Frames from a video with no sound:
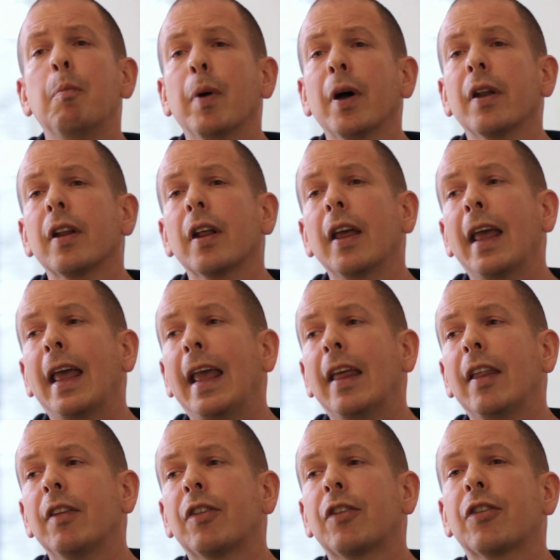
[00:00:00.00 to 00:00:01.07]
but
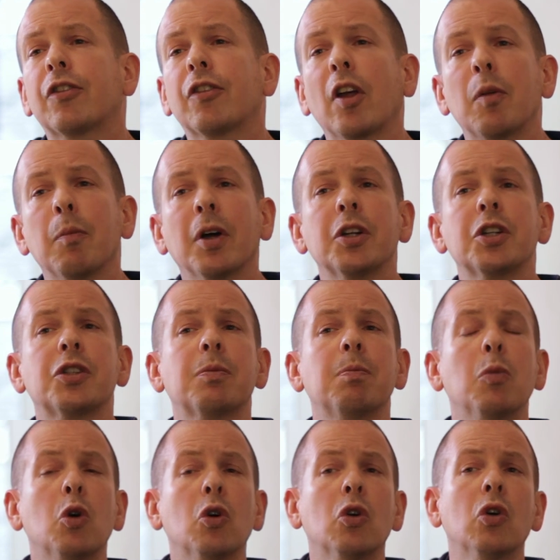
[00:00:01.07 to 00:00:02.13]
it's so much
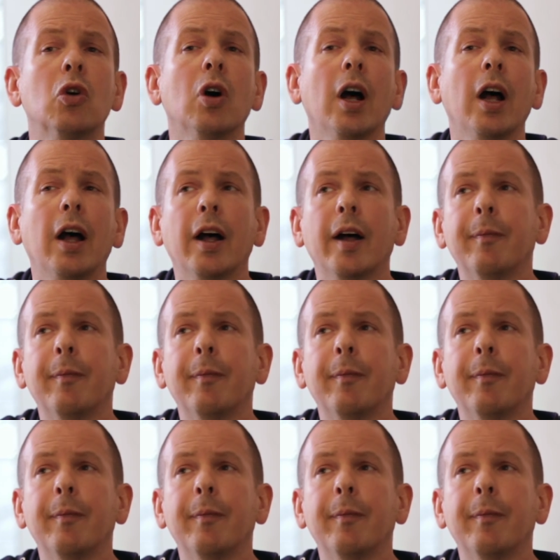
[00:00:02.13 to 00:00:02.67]
more